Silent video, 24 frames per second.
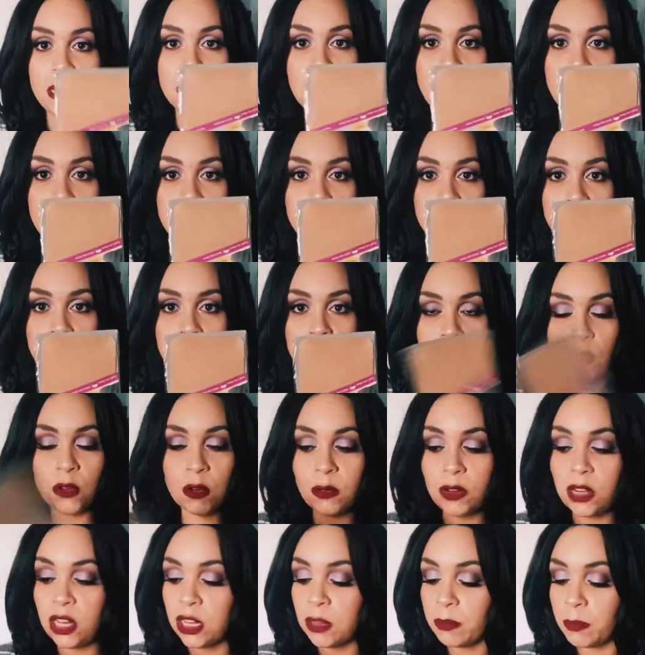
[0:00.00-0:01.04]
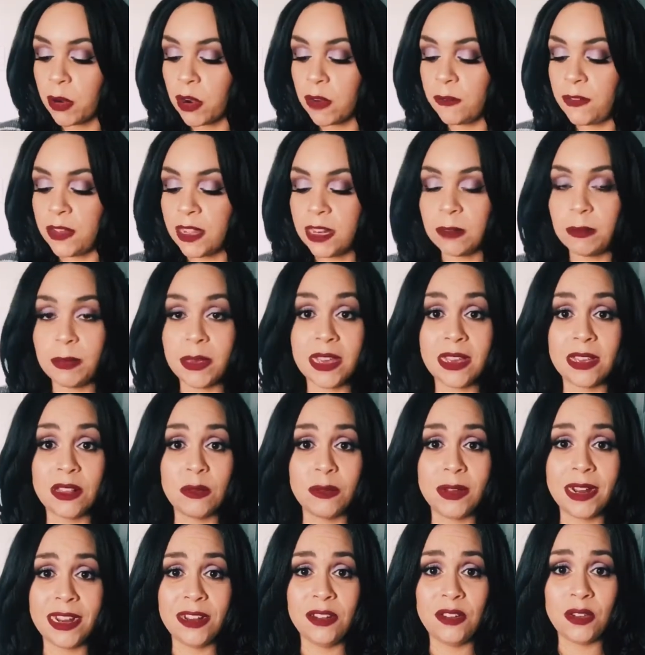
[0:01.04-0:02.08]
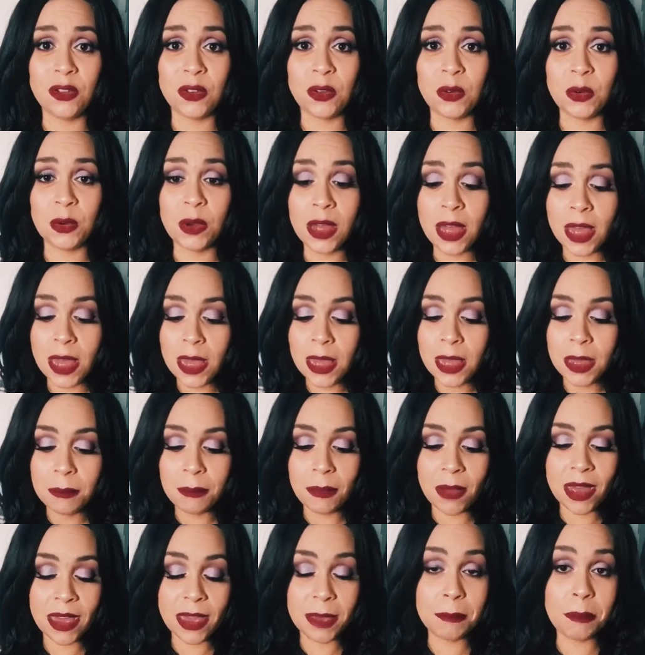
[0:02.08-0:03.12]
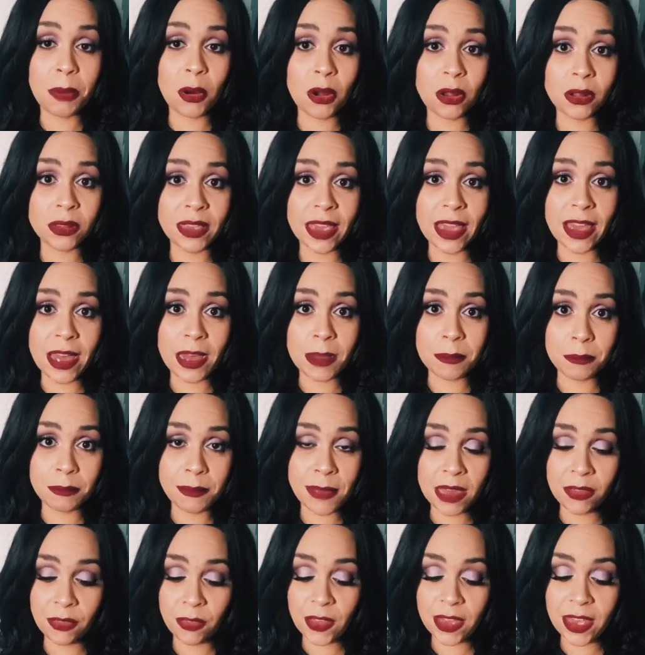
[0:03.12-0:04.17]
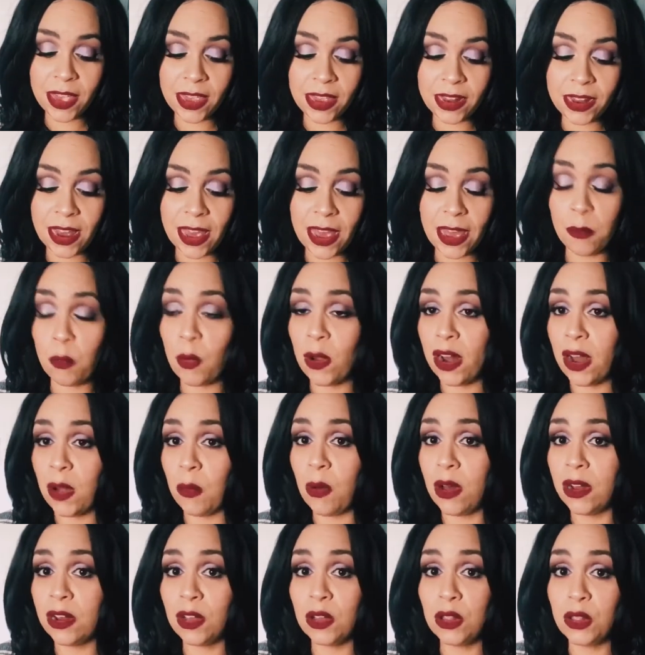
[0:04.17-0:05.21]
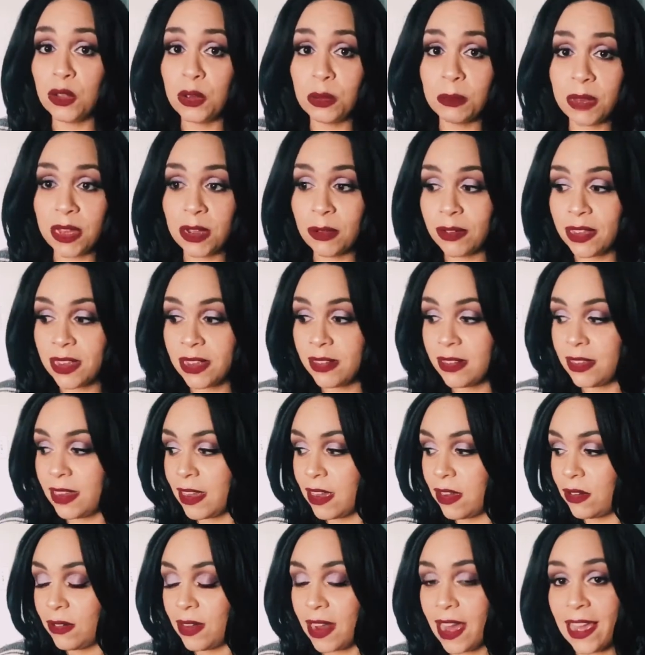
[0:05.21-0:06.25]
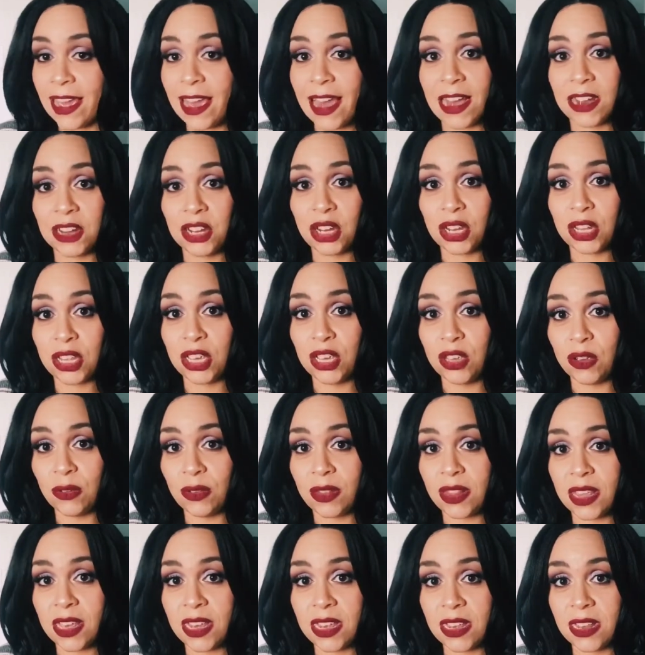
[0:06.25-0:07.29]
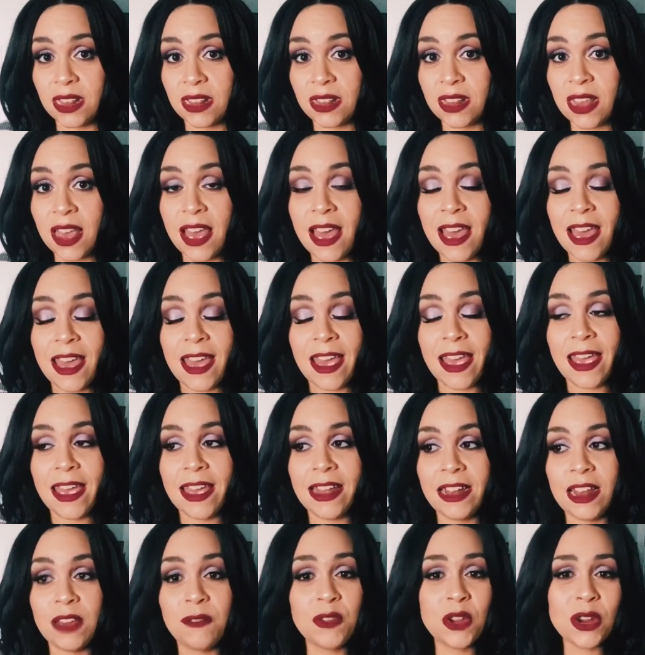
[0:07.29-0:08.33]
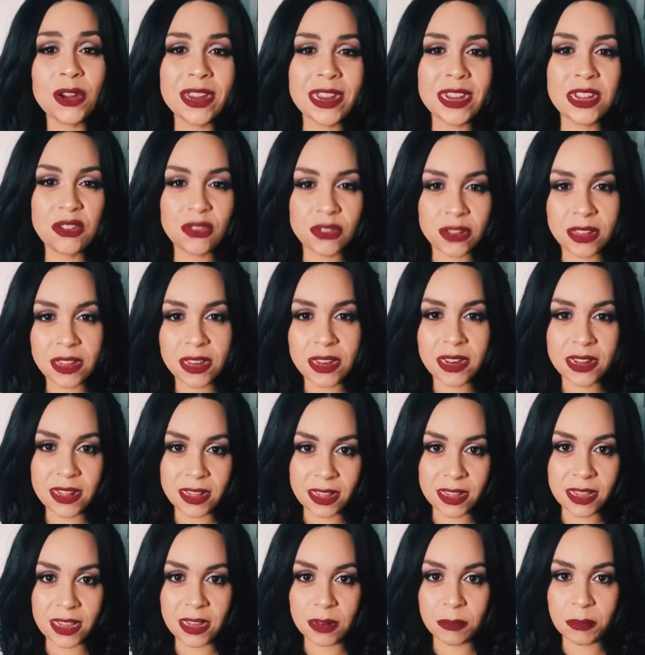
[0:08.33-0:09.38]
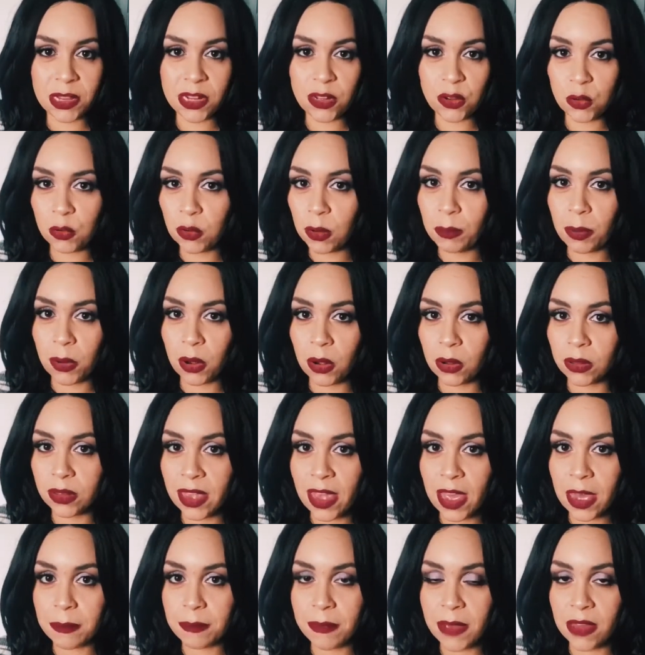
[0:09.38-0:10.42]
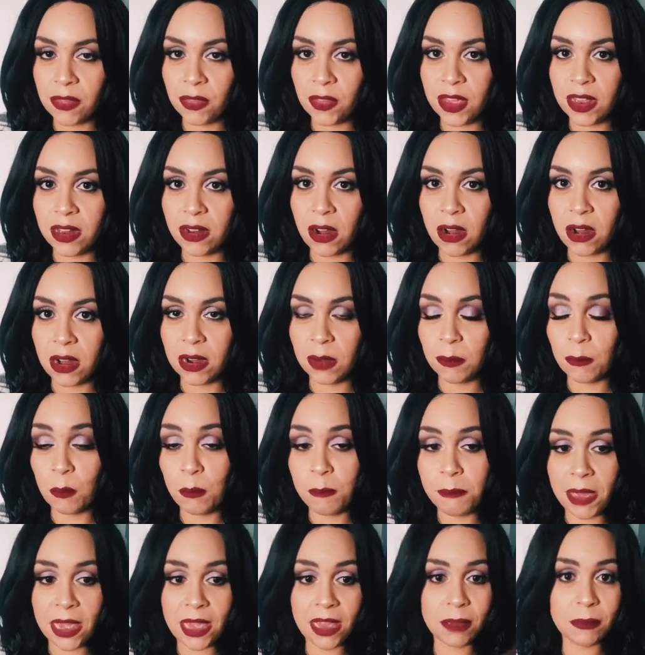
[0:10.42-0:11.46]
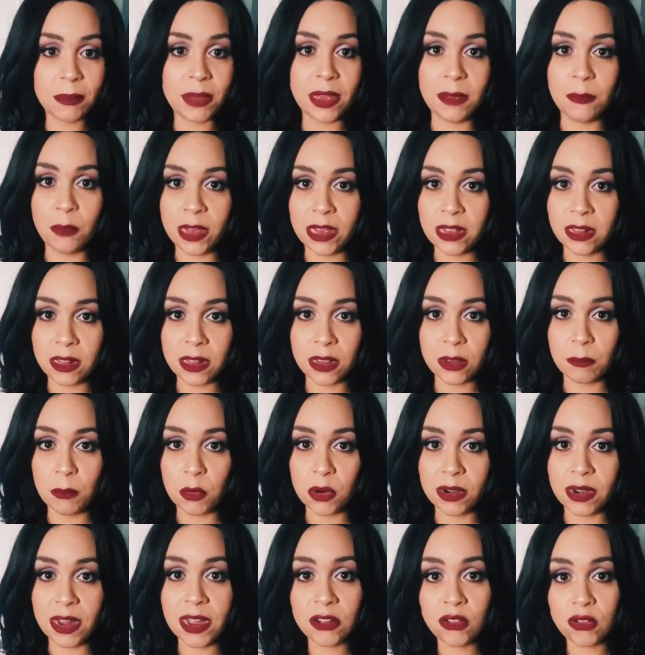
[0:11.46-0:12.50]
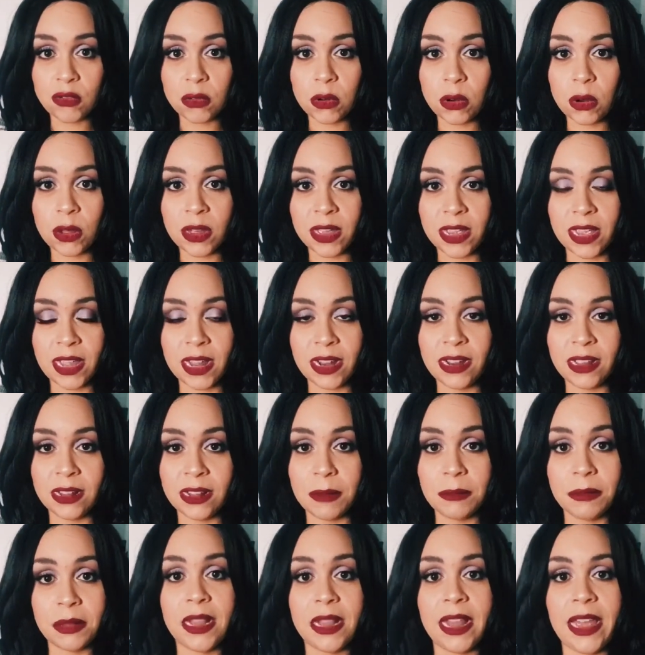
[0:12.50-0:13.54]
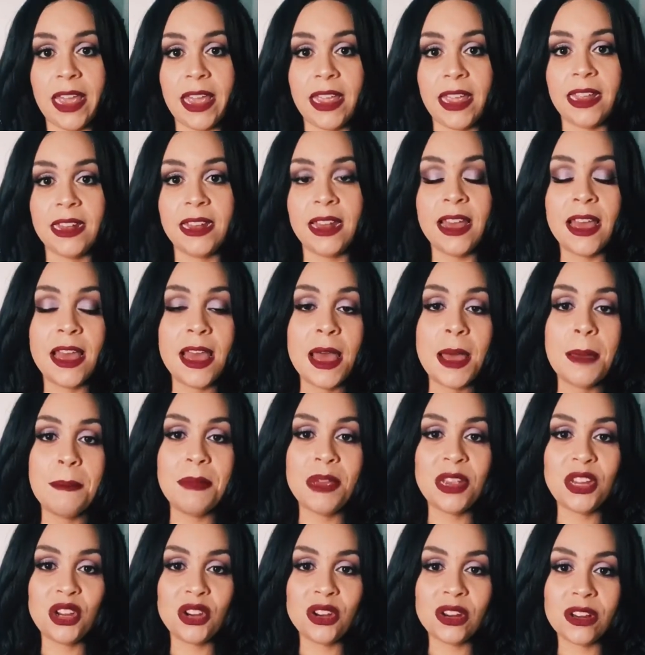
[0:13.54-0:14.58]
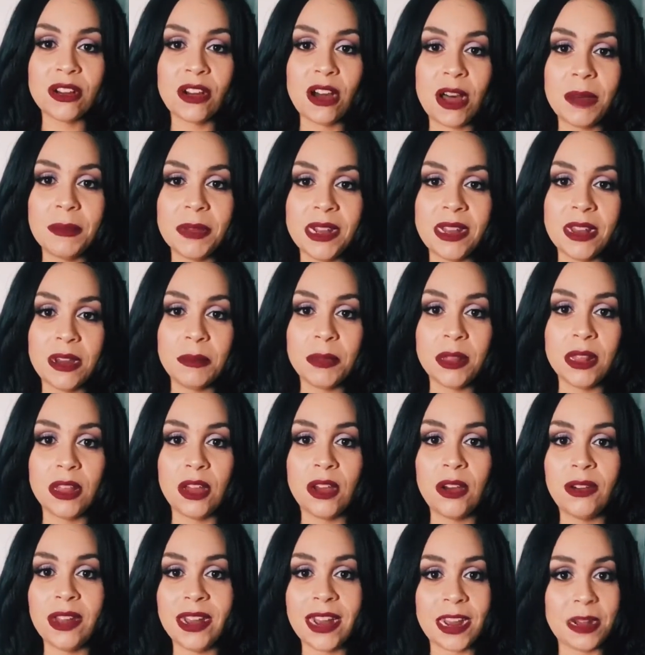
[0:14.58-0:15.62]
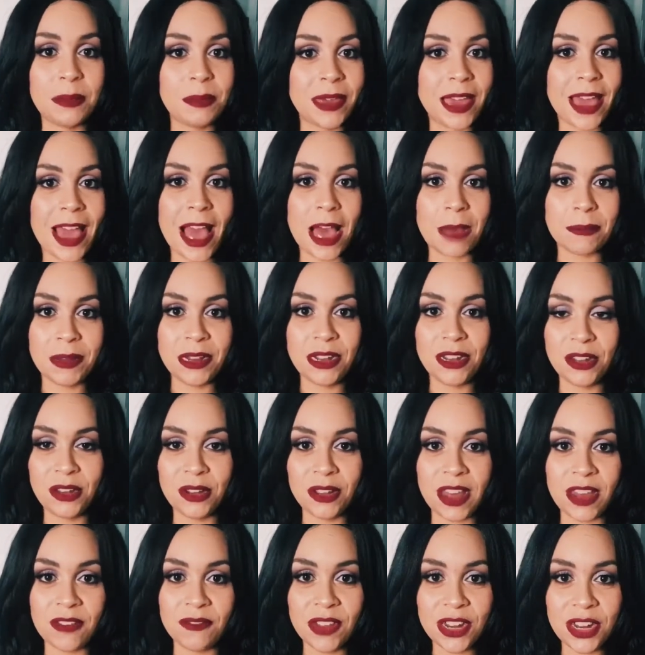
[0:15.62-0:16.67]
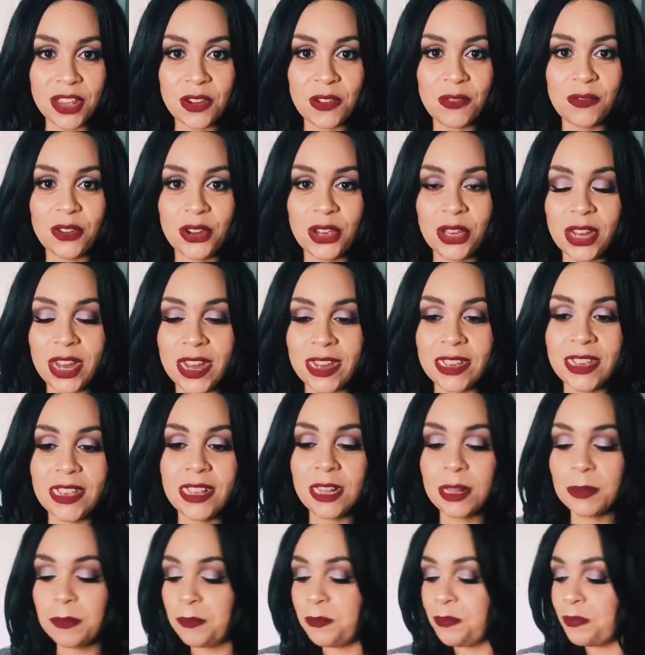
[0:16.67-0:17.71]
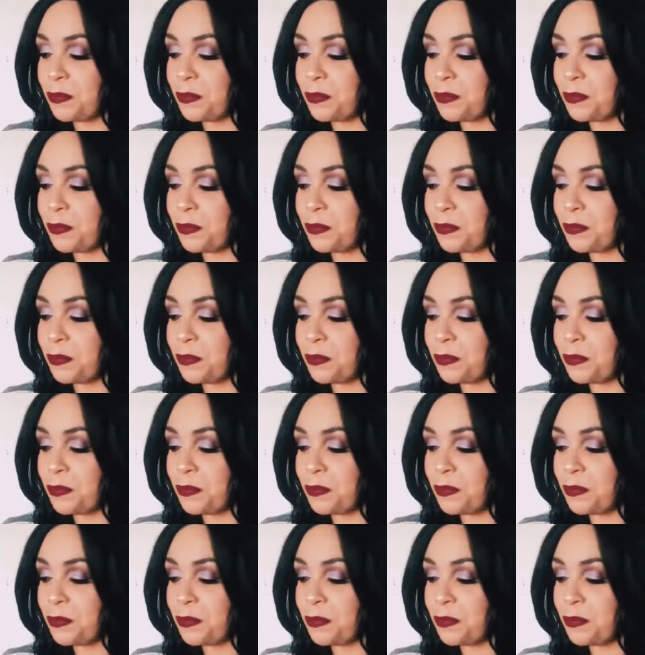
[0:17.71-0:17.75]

color too, which is perfect because when I do my bald cap method, when I want to glue my wigs down, I actually use these. And if you're interested in seeing me do a bald cap method on making my wigs look more natural and getting them laid, make sure to comment down below and I'd be happy to do that video for you guys.